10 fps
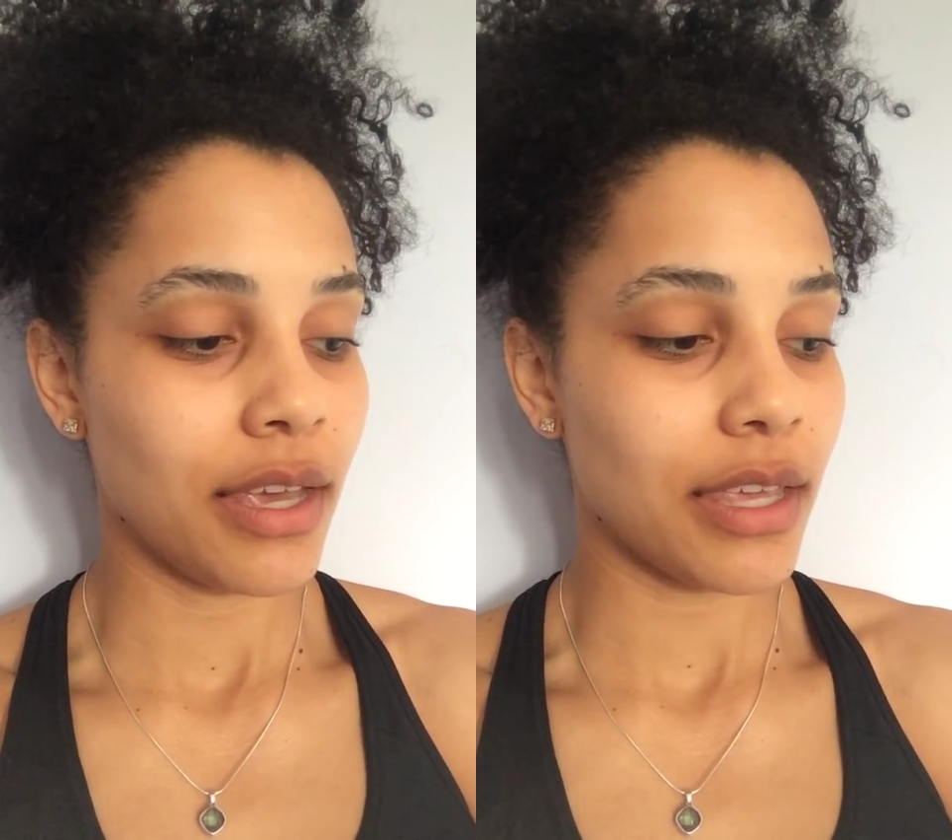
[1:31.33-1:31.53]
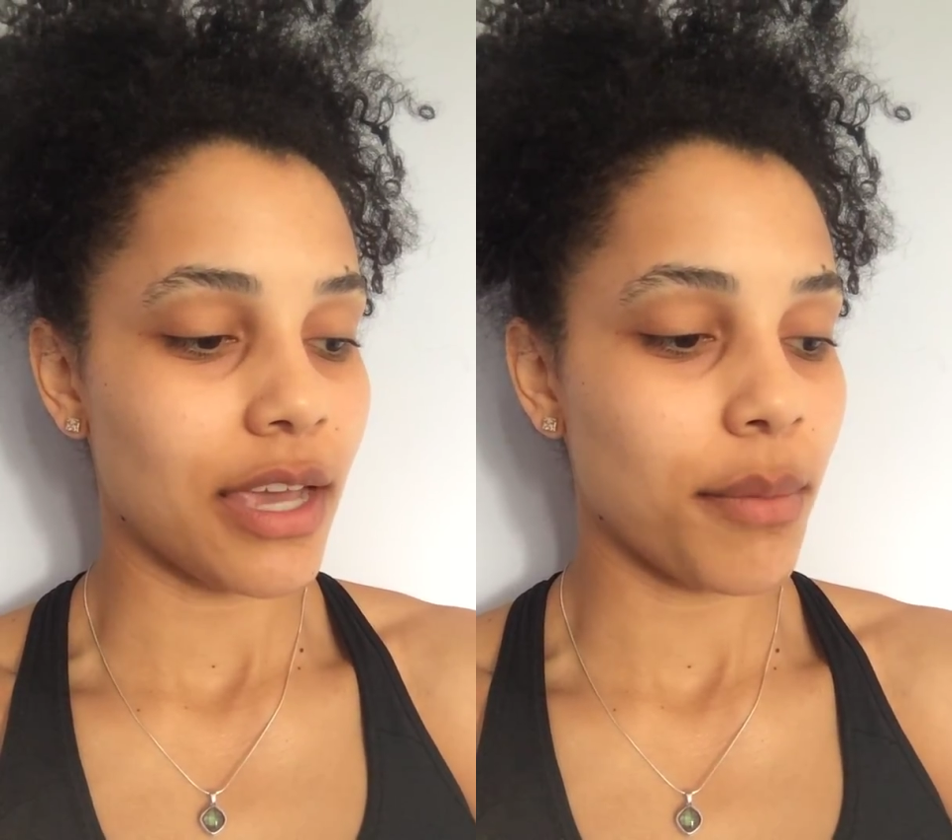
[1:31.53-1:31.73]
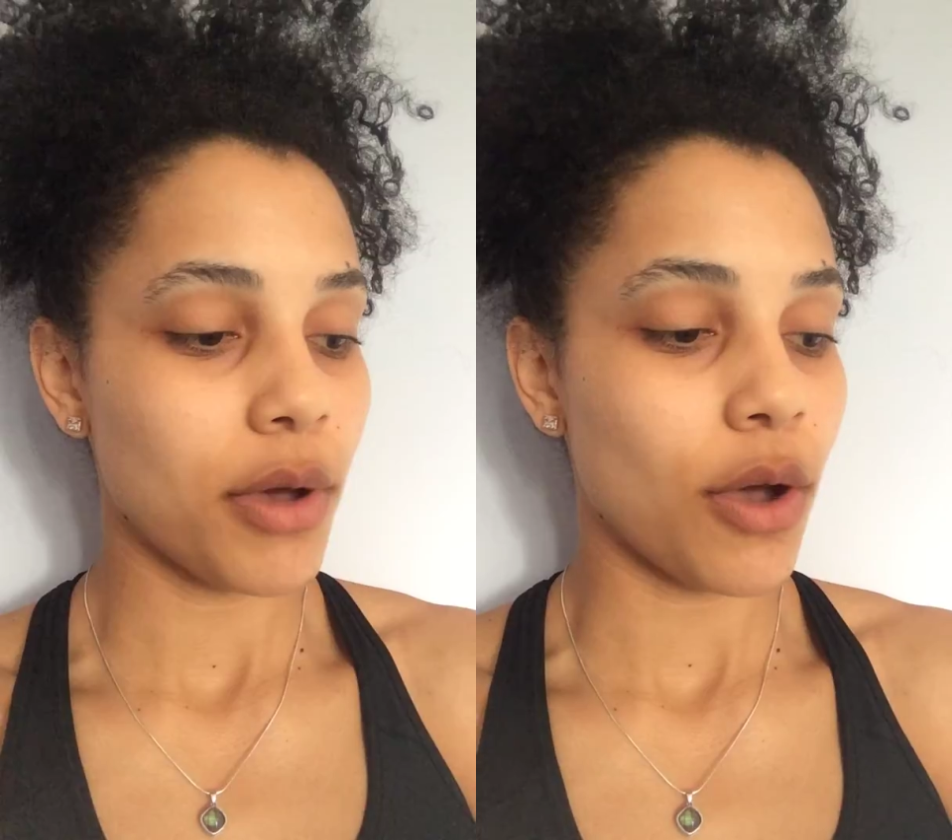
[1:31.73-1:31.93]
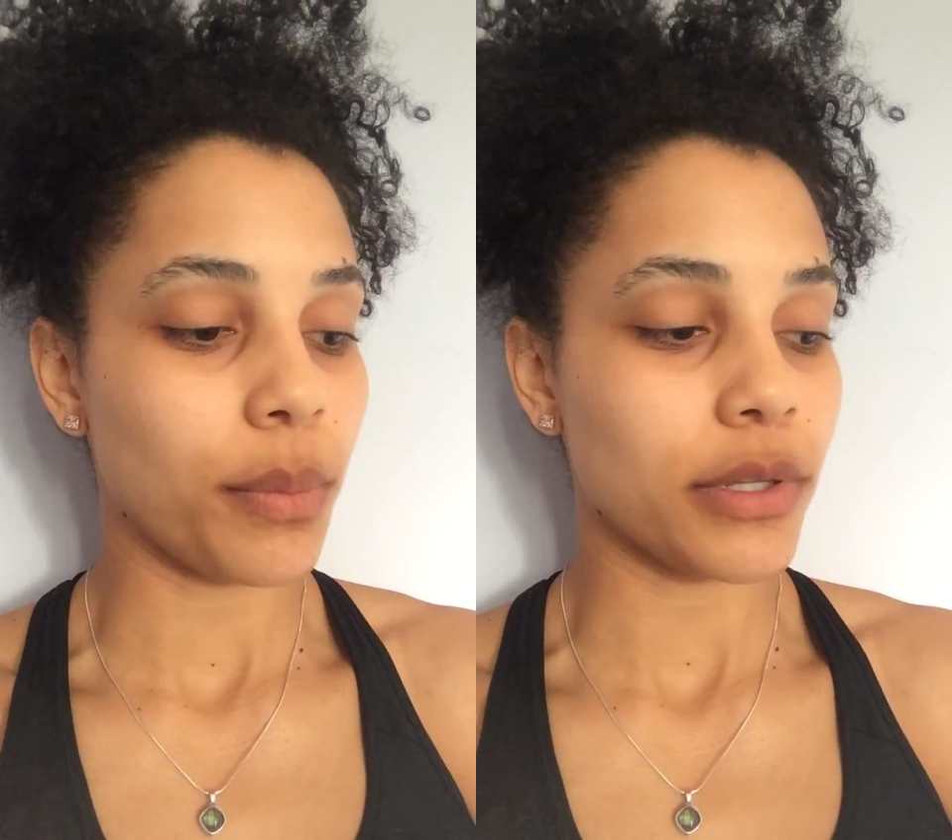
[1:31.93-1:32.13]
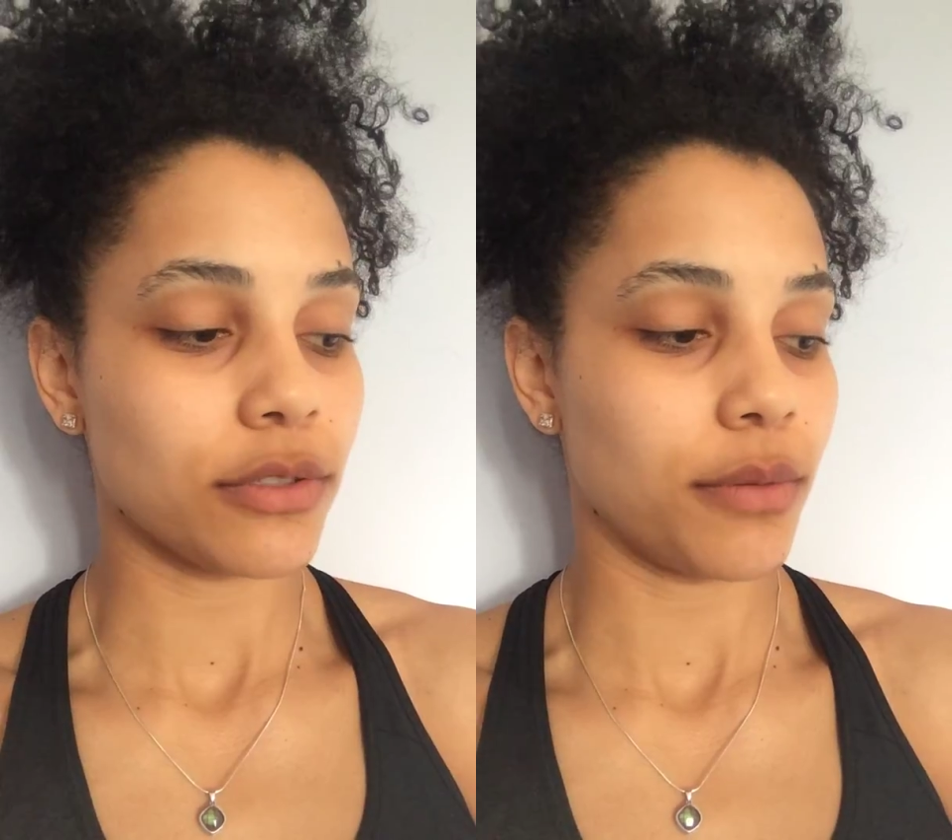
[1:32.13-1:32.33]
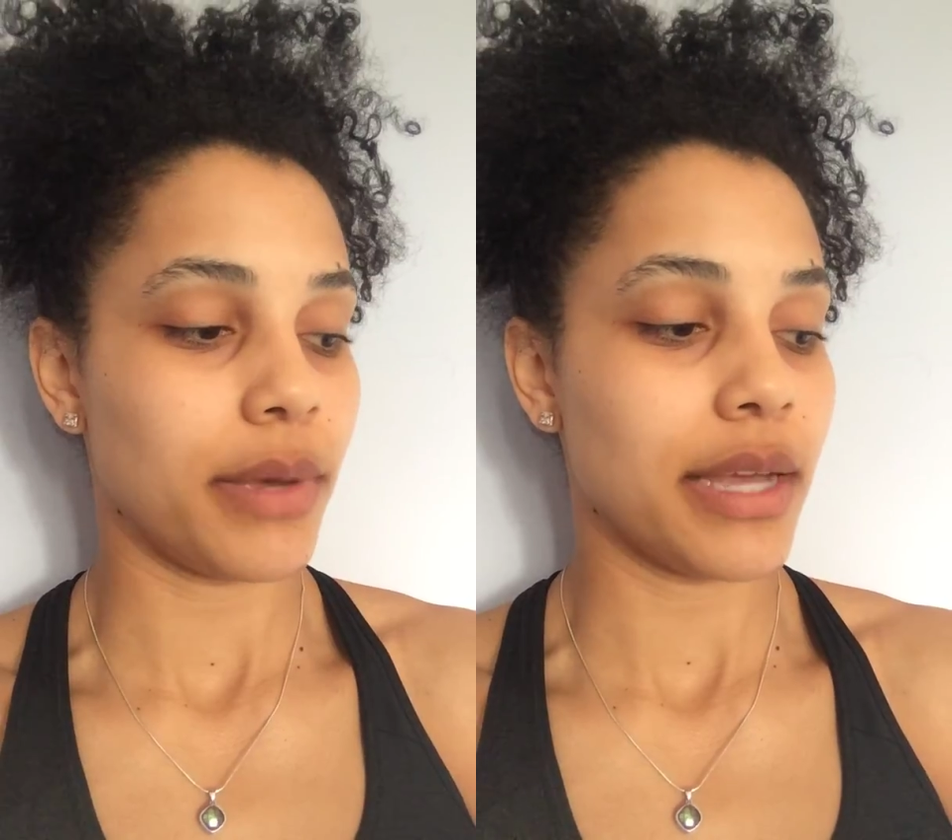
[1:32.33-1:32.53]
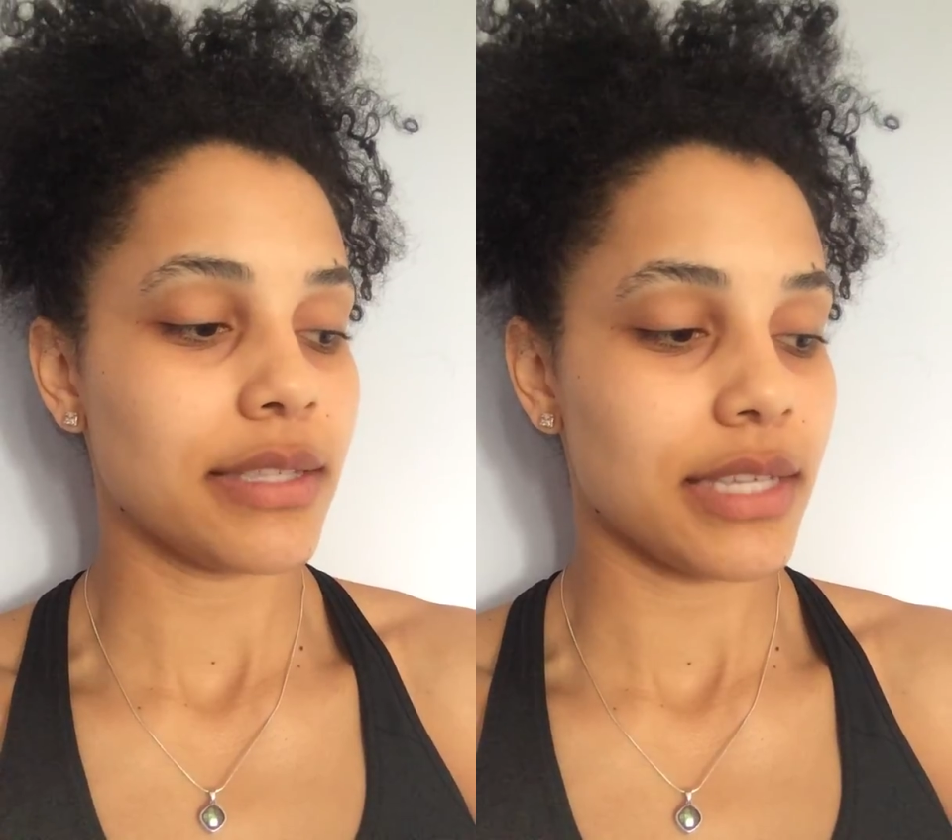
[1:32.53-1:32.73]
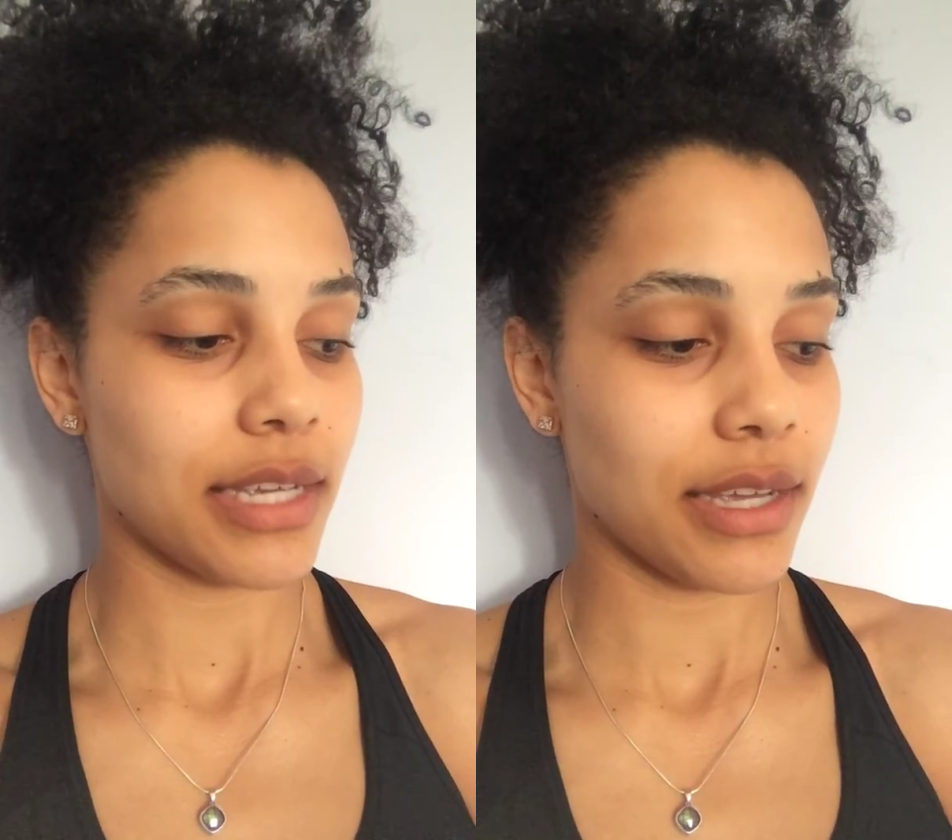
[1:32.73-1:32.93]
Yeah, I'm a hopeless
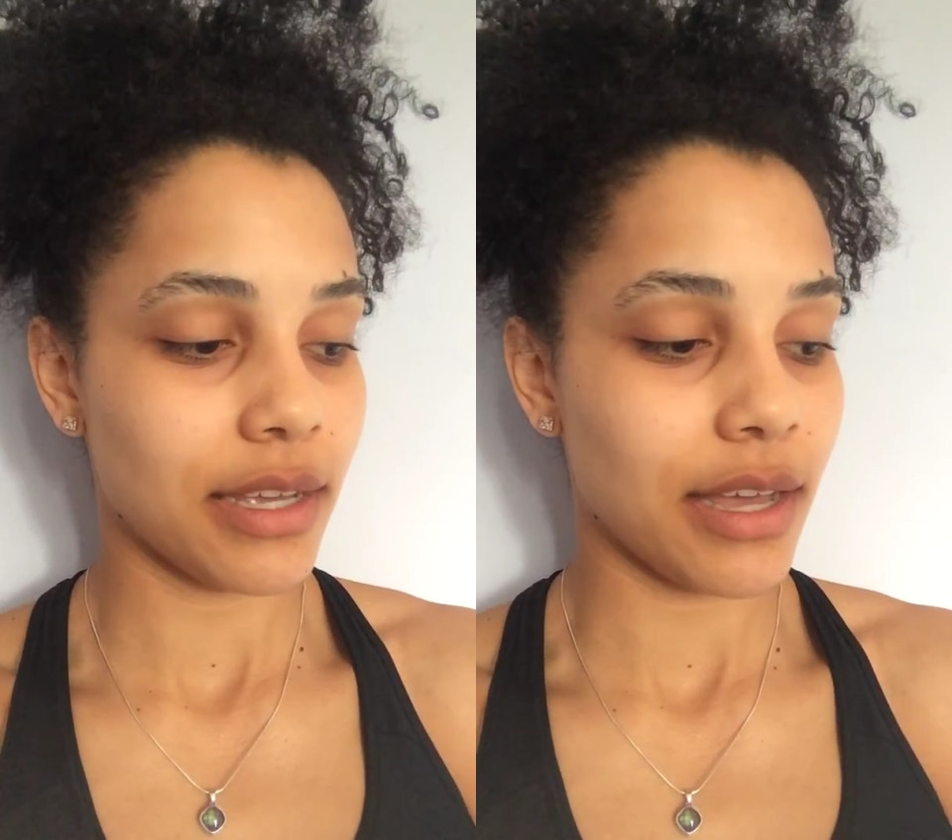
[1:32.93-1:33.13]
romantic.